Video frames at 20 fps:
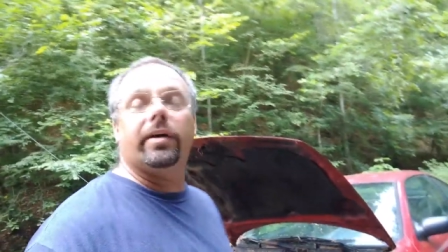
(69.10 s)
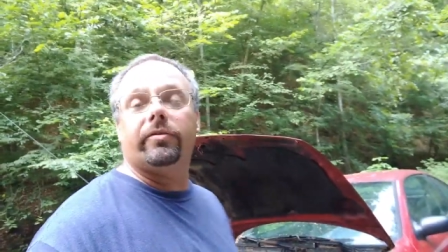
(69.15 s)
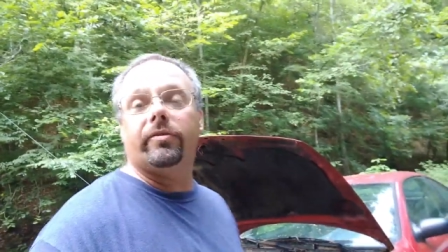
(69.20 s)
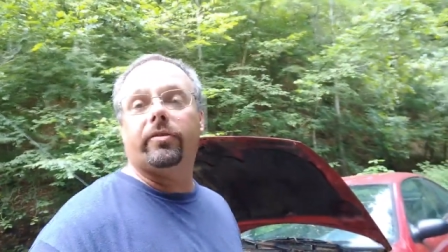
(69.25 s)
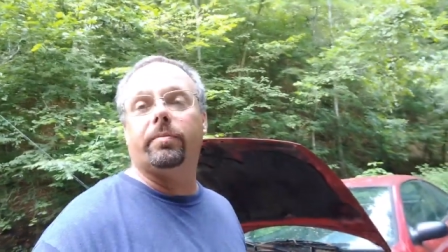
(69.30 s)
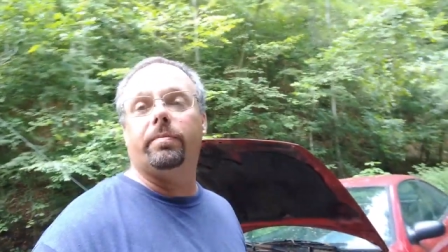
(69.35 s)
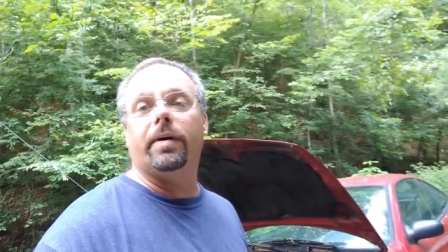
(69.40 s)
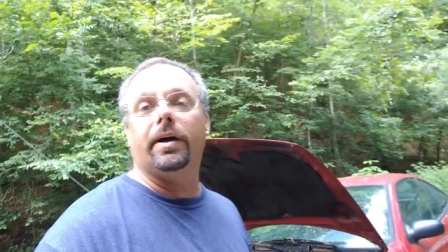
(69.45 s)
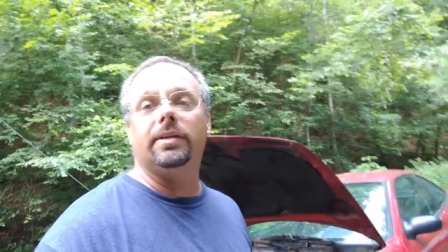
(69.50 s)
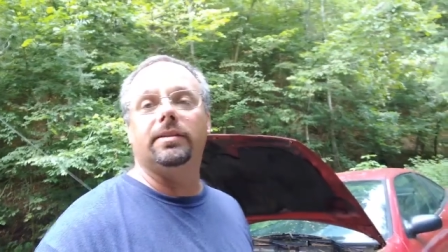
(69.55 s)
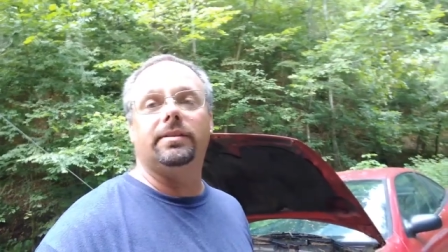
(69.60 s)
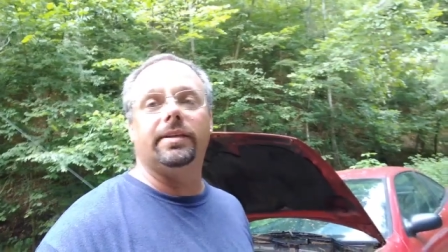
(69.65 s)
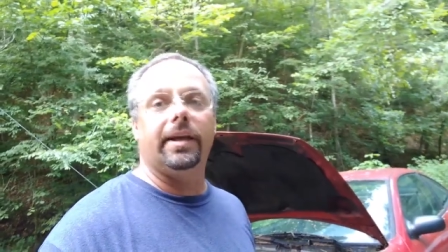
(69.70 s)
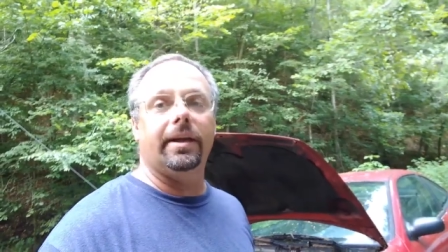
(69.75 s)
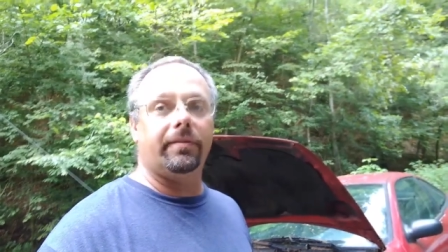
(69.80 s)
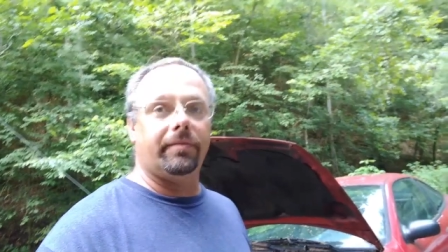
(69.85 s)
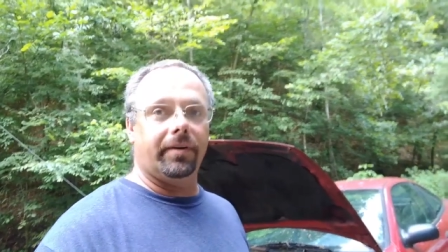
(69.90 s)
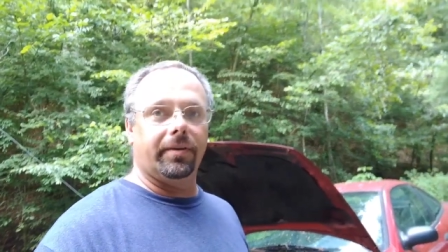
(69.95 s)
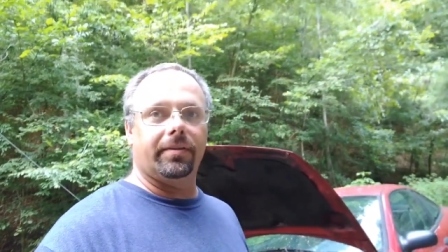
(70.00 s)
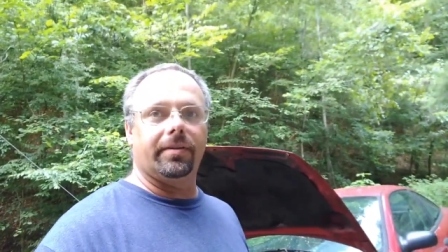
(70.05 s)
to replace
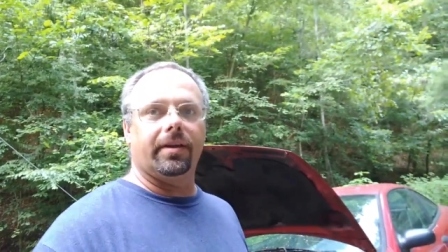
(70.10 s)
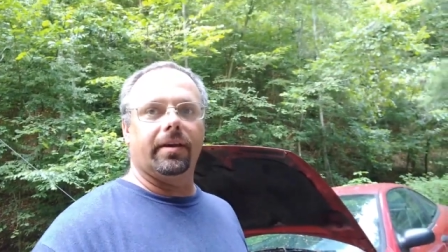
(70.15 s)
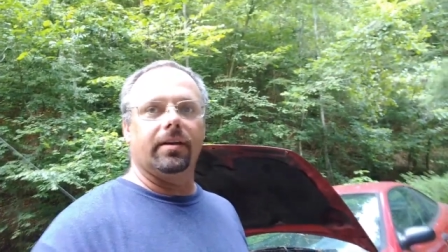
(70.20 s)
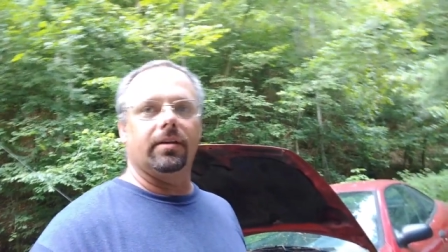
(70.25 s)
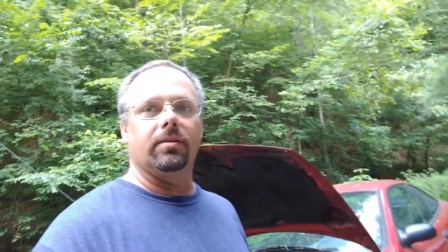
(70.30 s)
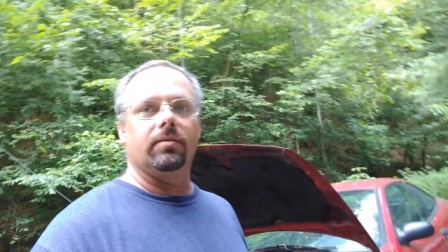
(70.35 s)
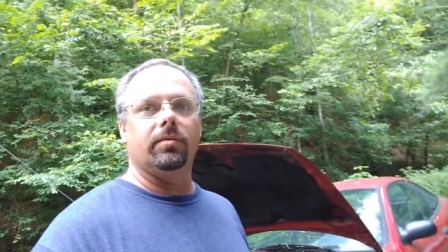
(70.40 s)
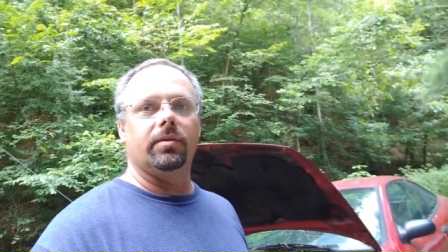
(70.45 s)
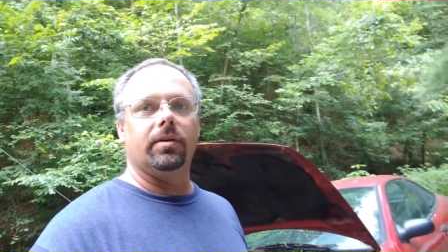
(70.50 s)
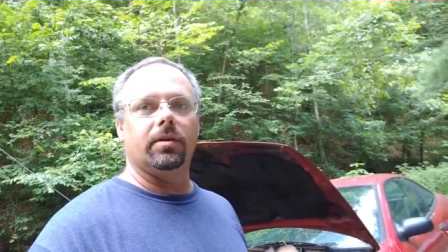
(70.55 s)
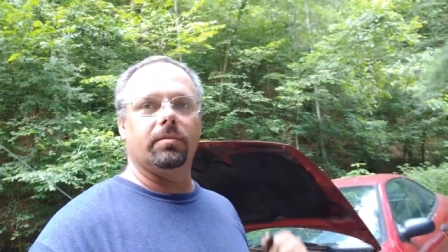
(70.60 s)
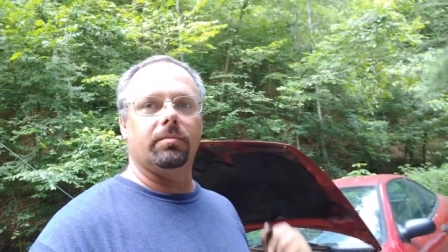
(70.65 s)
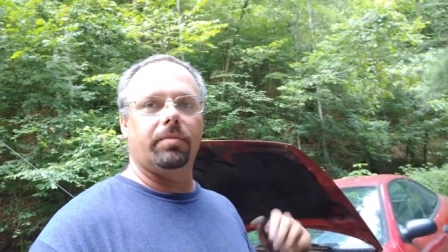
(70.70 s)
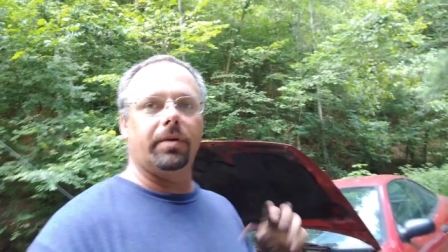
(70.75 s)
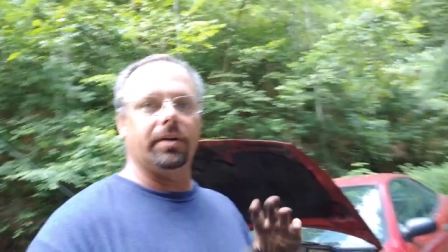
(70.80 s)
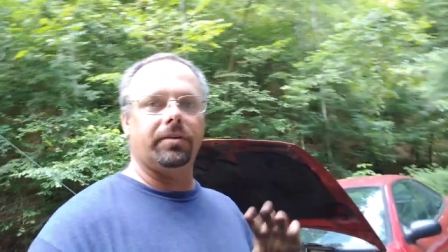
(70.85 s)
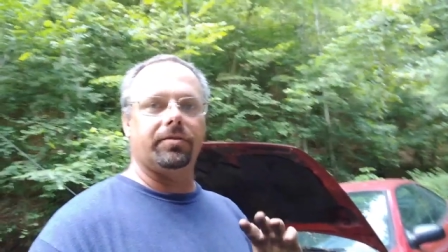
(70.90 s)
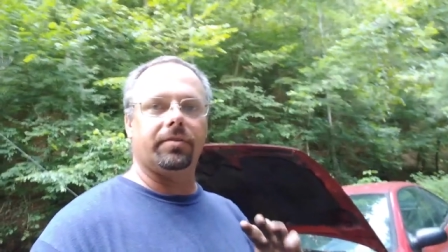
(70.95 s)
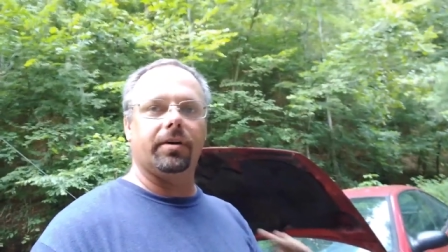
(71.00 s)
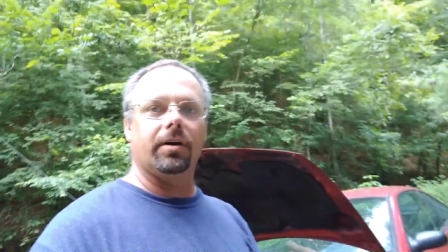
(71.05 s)
everything. When the
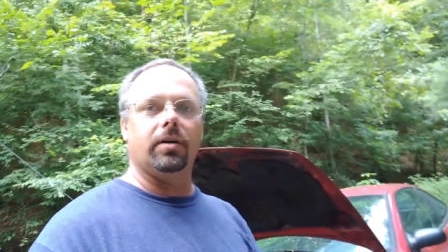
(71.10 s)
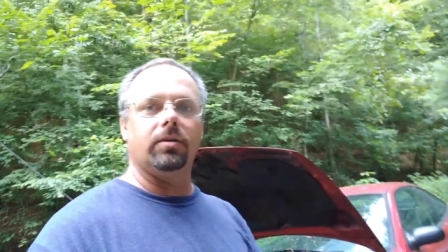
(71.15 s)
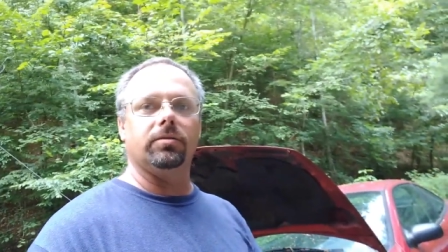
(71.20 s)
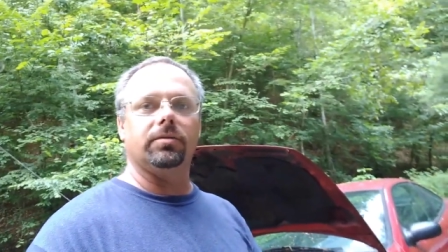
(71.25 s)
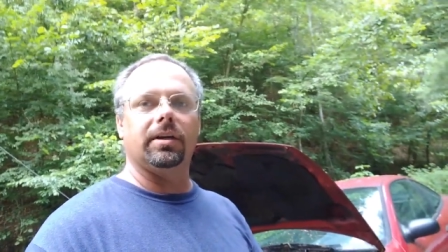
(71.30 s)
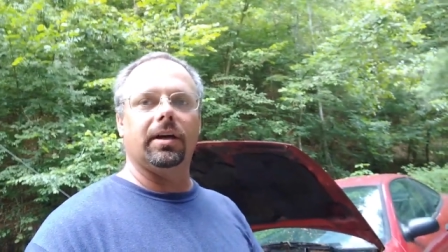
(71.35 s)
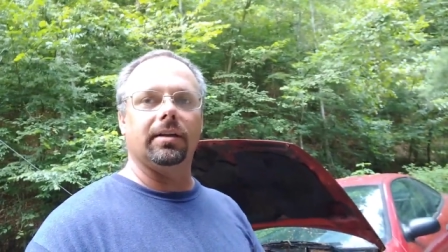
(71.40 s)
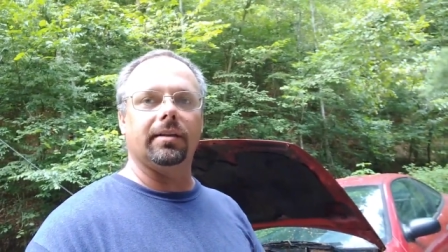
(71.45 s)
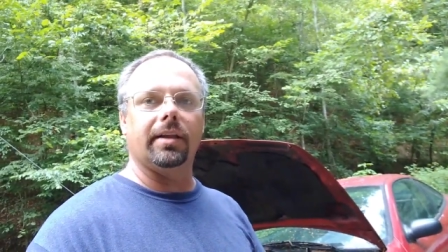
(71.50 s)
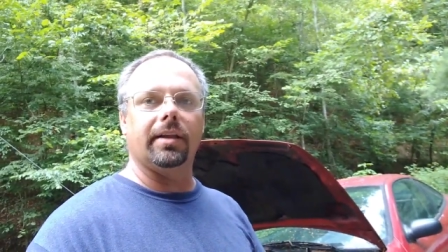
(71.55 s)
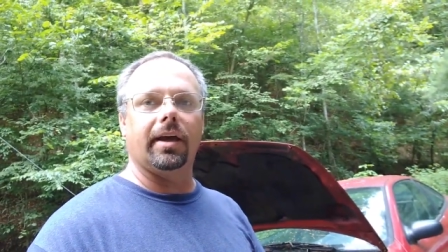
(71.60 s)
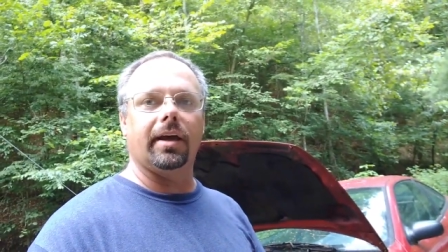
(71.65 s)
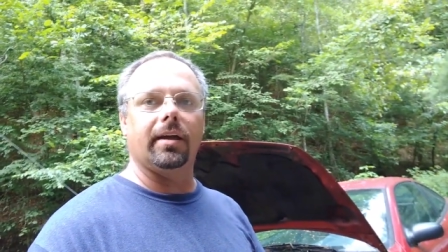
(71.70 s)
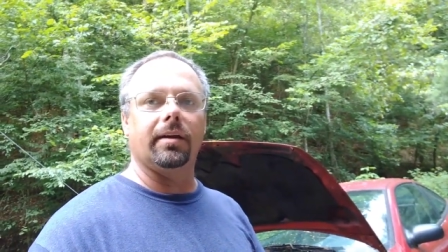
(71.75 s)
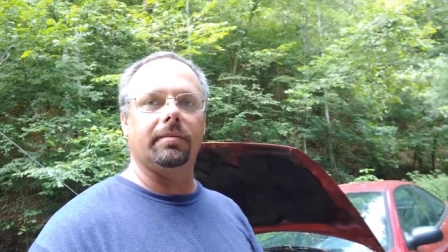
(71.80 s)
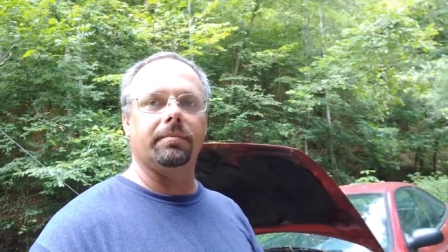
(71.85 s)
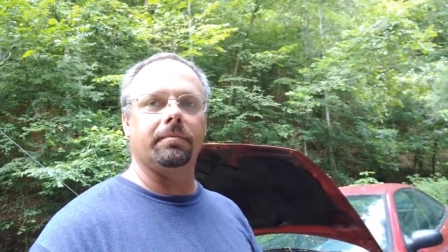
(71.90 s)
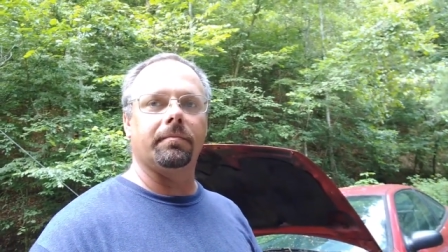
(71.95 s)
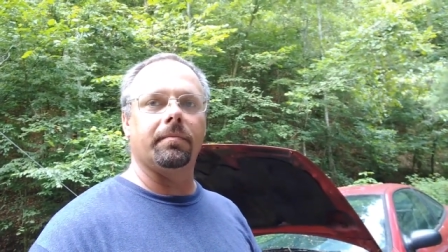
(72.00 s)
compressor goes like that,